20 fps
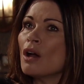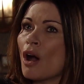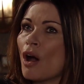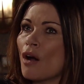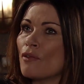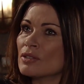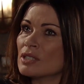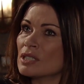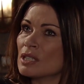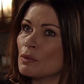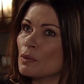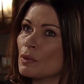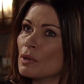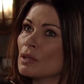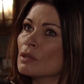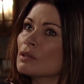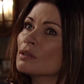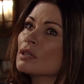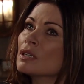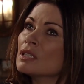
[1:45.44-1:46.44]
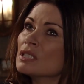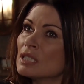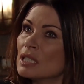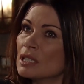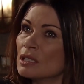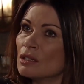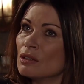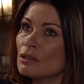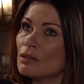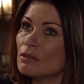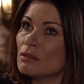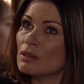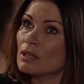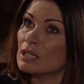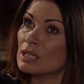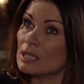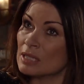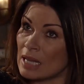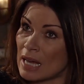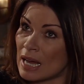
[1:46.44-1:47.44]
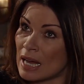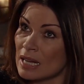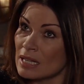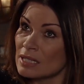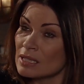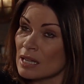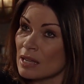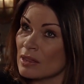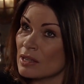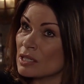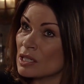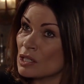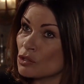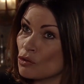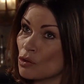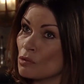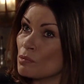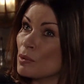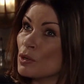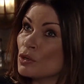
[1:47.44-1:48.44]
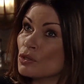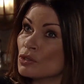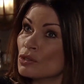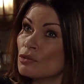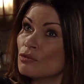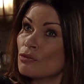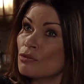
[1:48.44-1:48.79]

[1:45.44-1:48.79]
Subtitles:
Obviously, we'll continue the designs and the distribution